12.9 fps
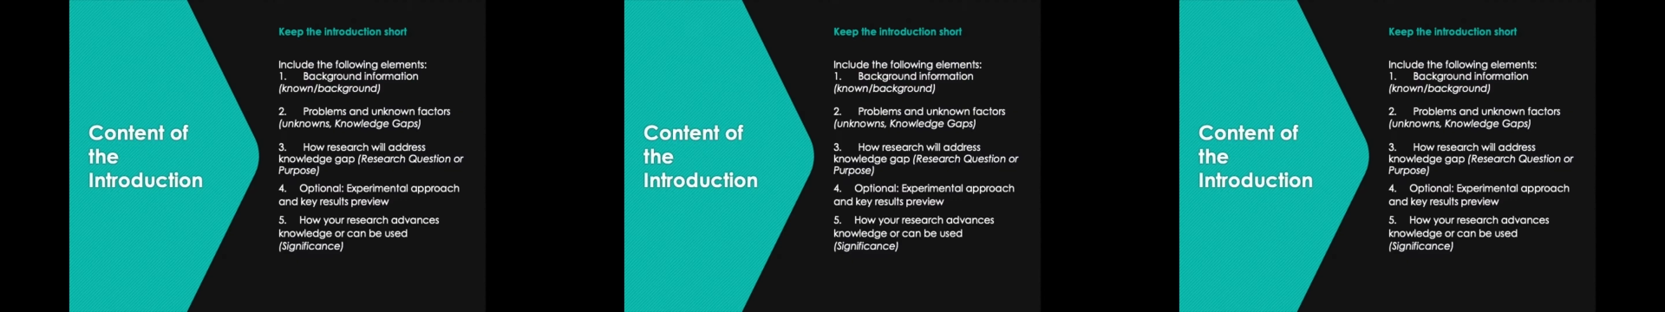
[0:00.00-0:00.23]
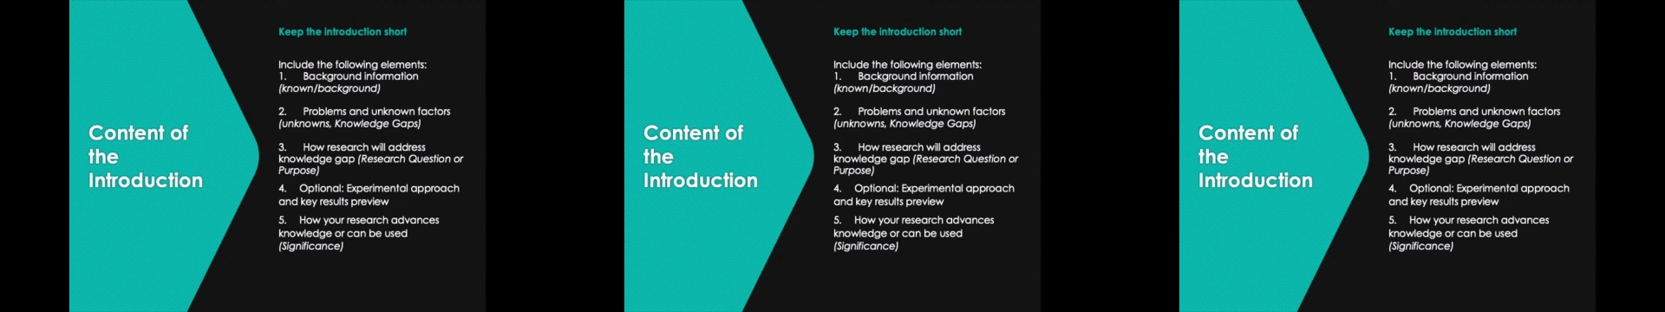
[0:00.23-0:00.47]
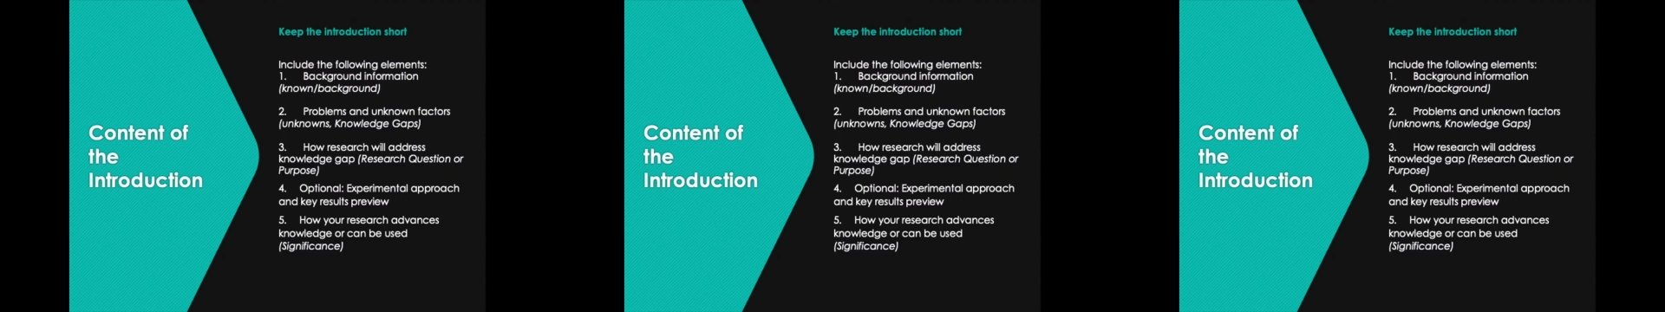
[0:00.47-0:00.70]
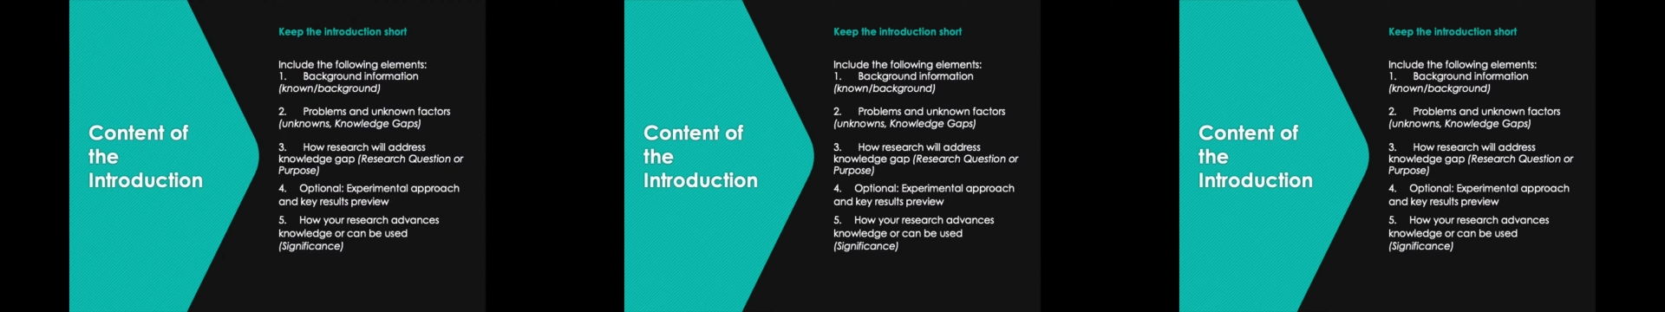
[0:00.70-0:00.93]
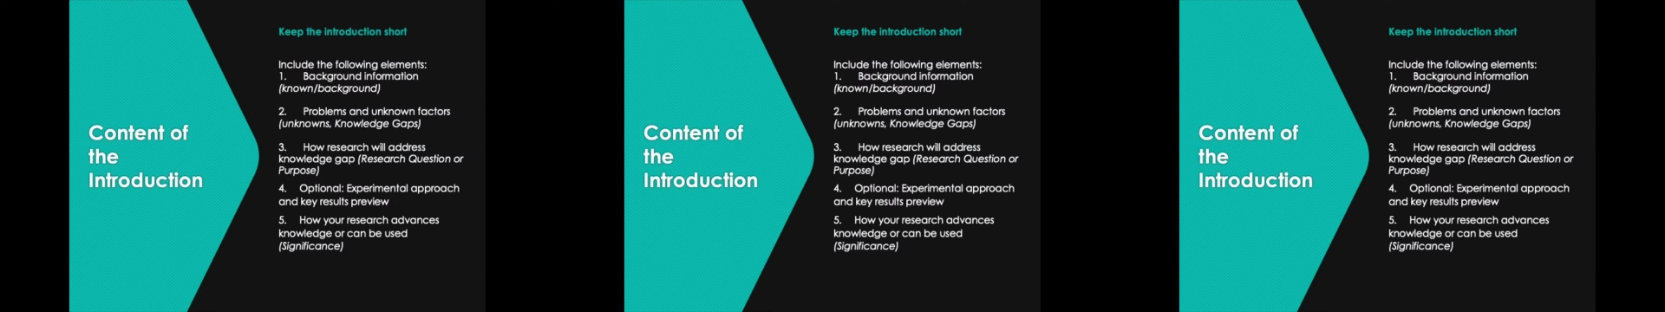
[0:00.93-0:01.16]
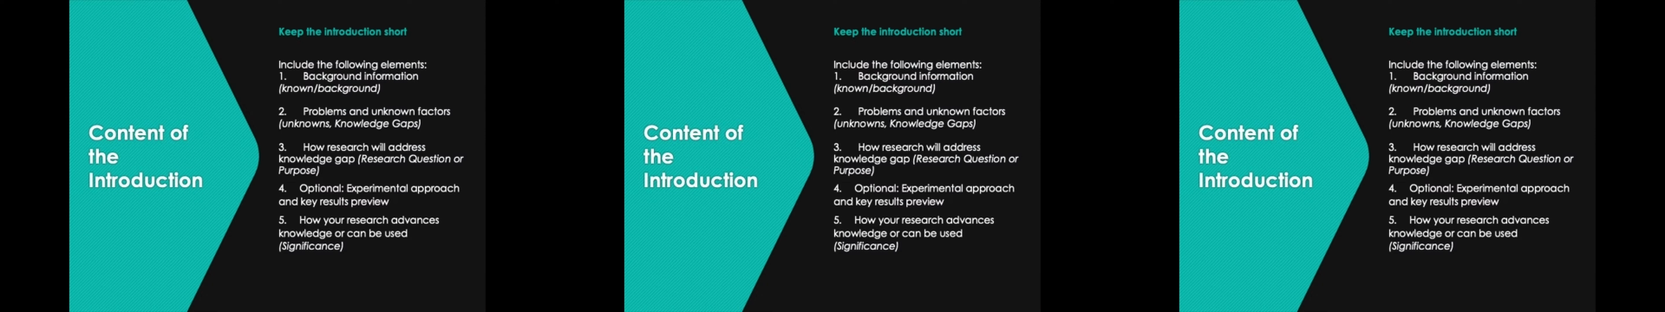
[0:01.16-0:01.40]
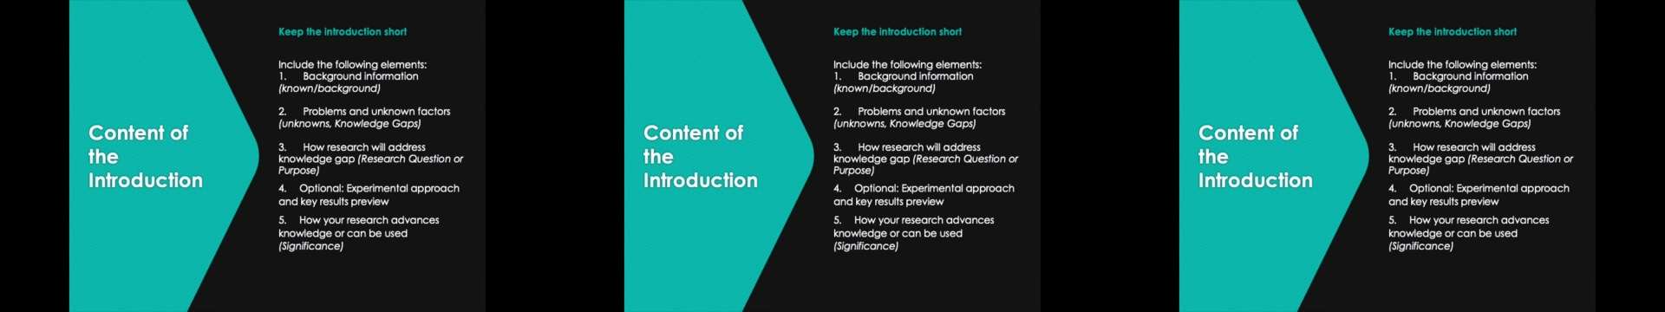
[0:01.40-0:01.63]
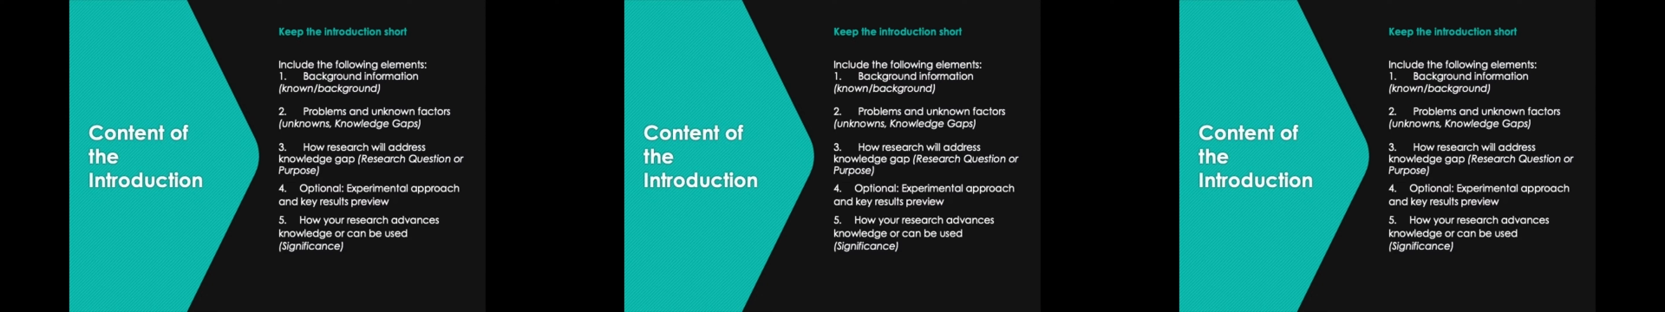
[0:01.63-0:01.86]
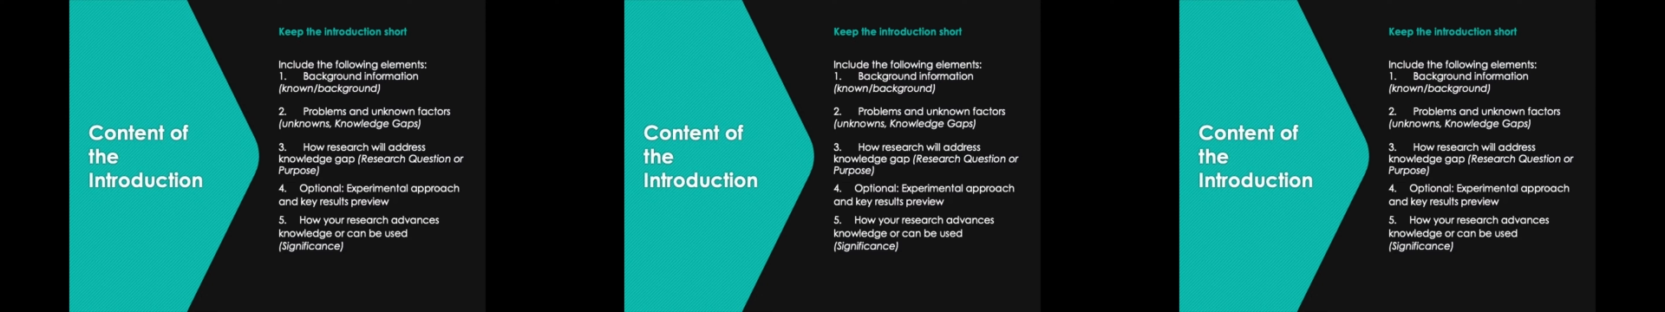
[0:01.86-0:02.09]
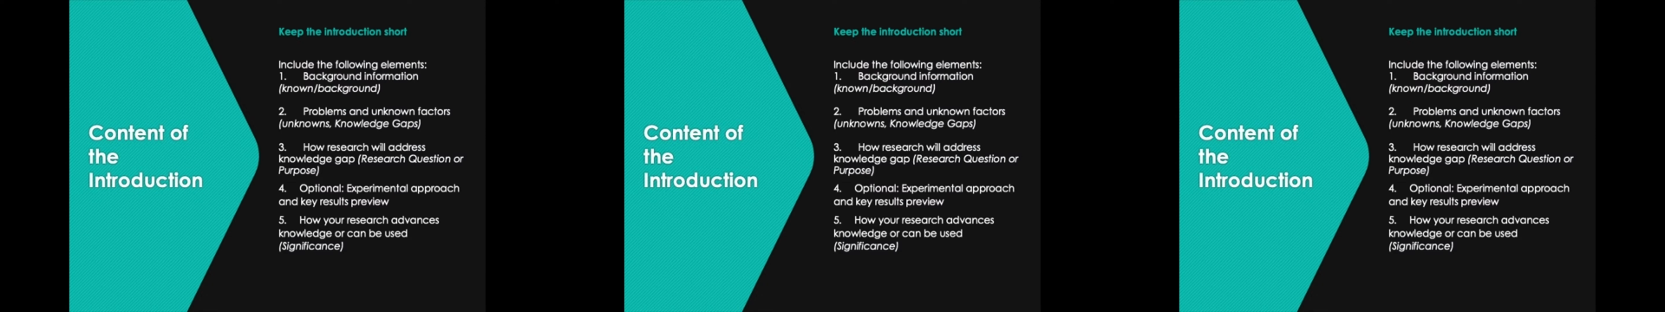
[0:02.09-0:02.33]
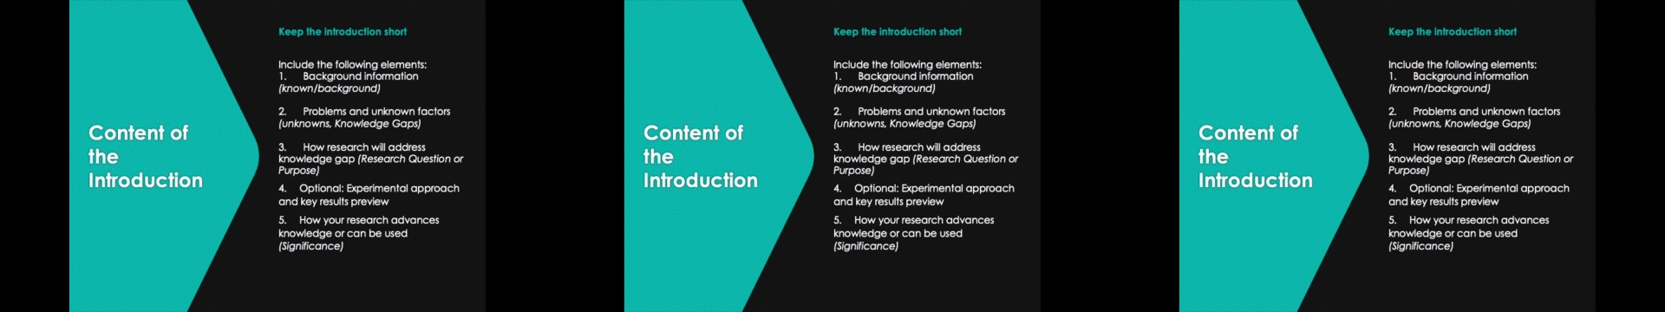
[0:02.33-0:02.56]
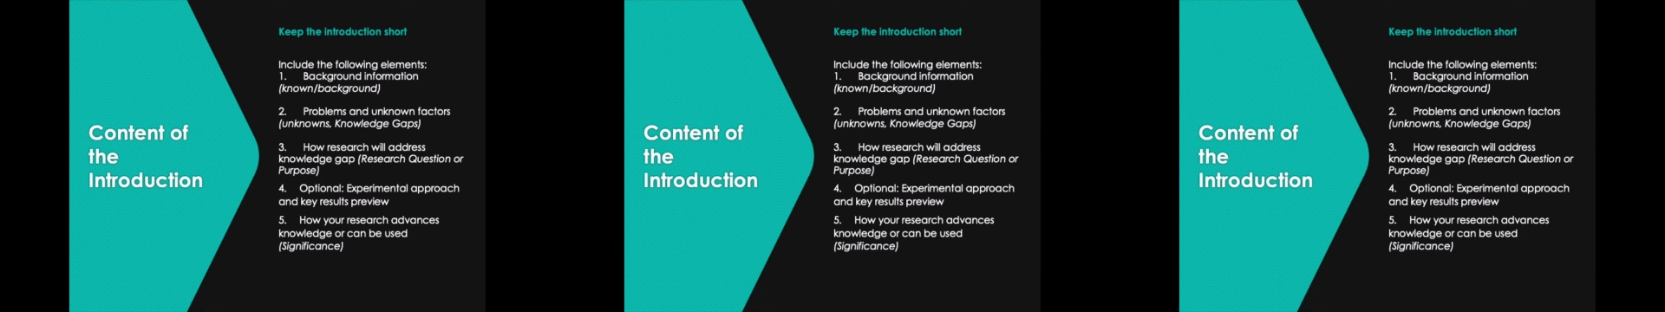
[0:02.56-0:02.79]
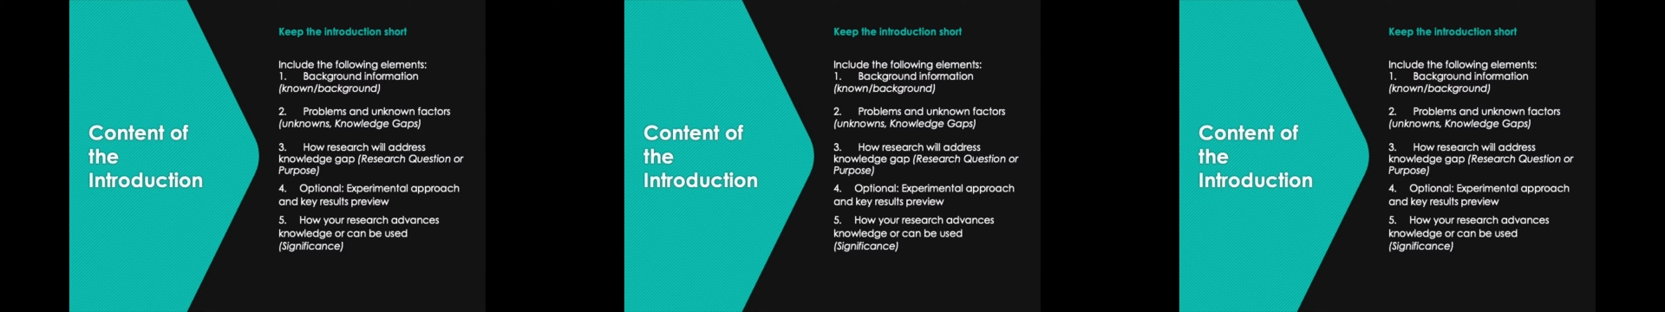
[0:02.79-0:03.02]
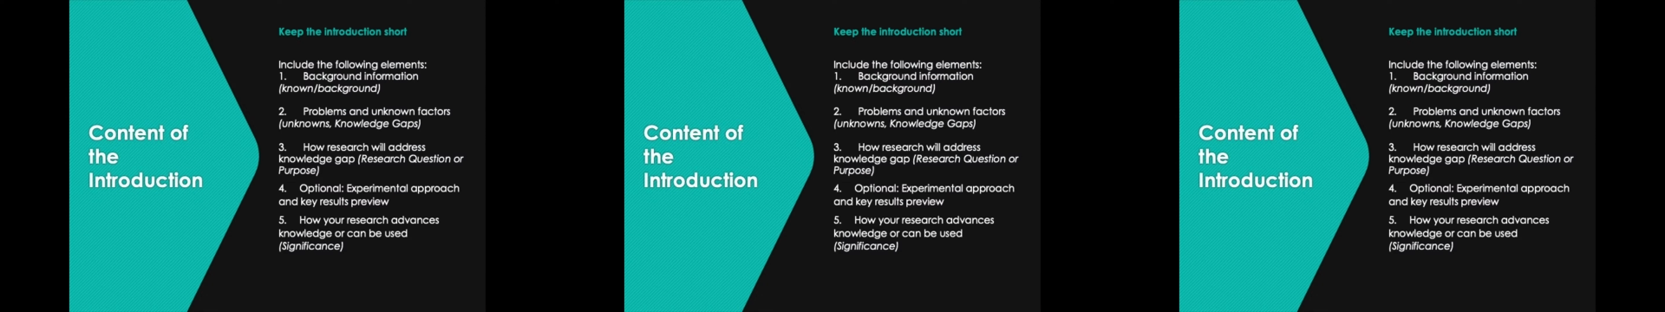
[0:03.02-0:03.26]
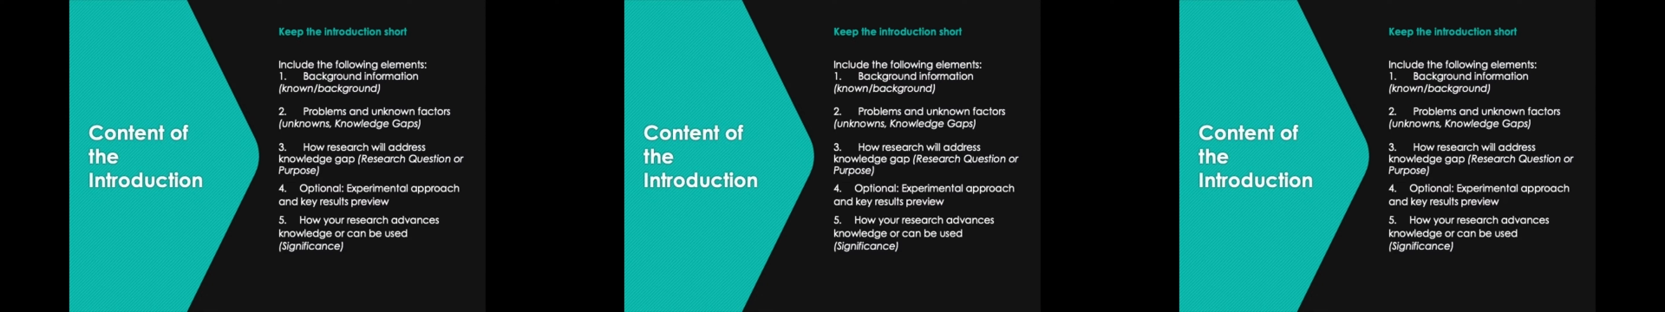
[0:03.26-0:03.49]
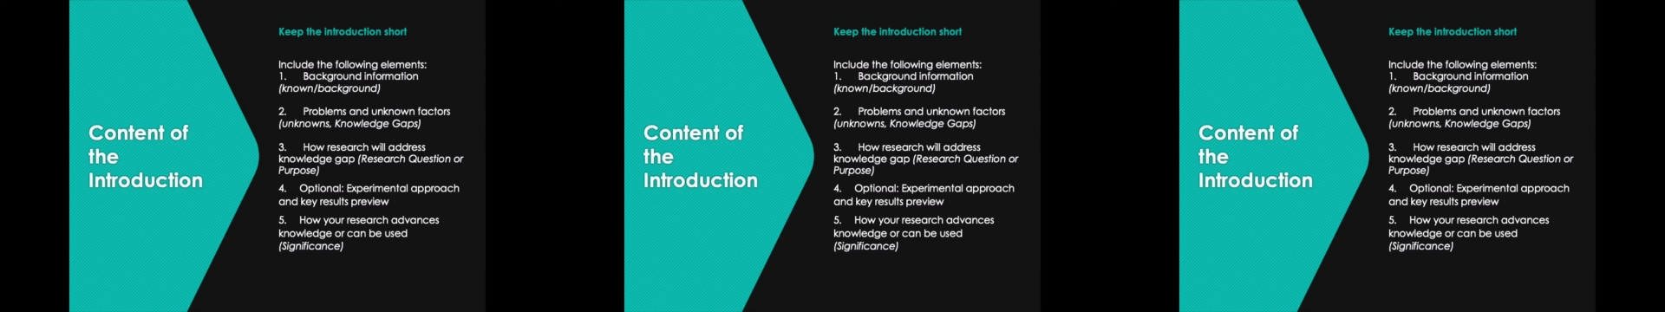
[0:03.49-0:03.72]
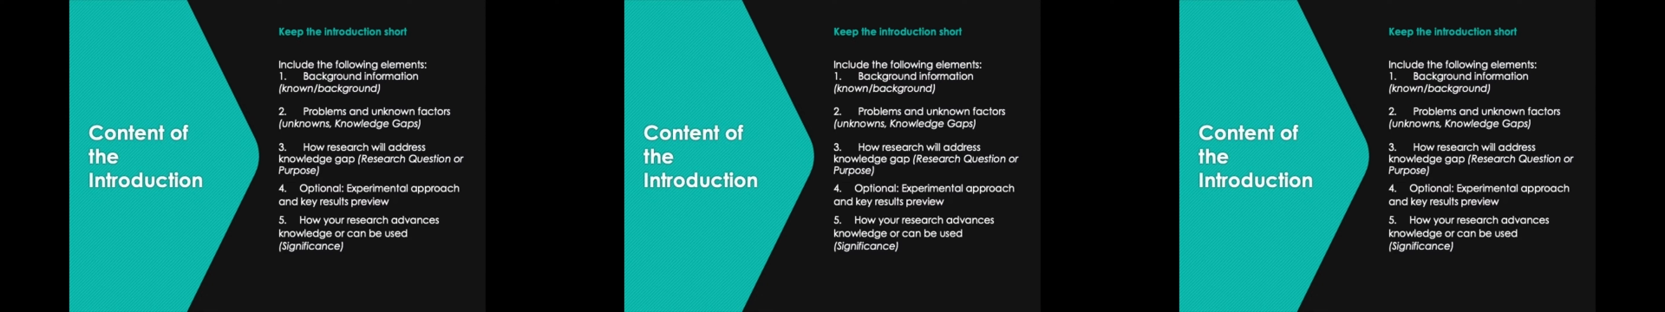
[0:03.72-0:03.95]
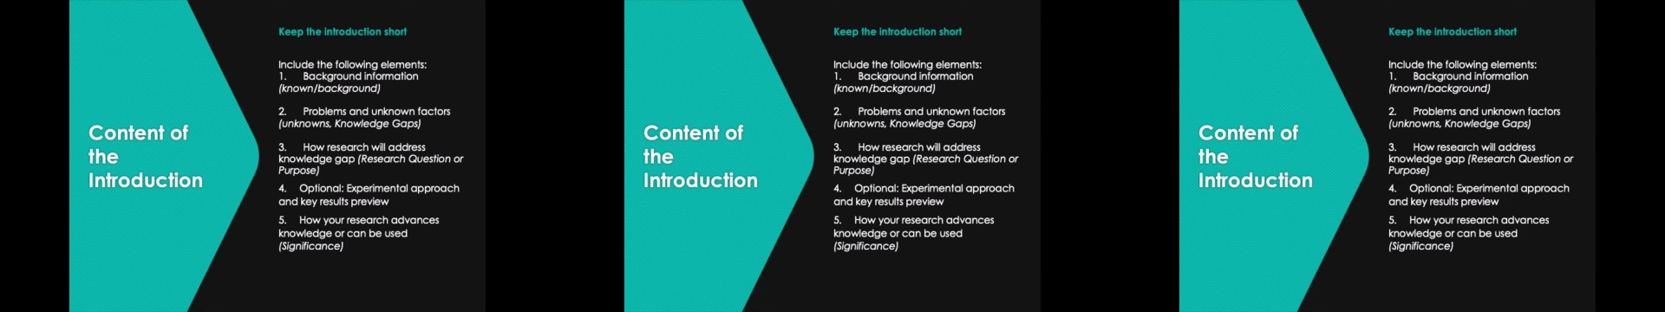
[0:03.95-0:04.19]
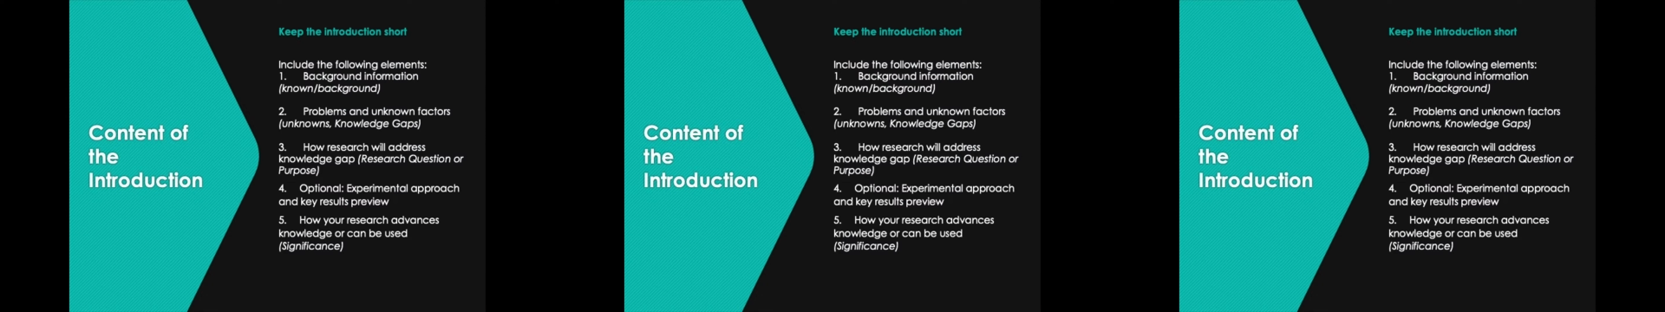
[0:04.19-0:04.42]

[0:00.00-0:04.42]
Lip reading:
Nobody's mouth can be seen.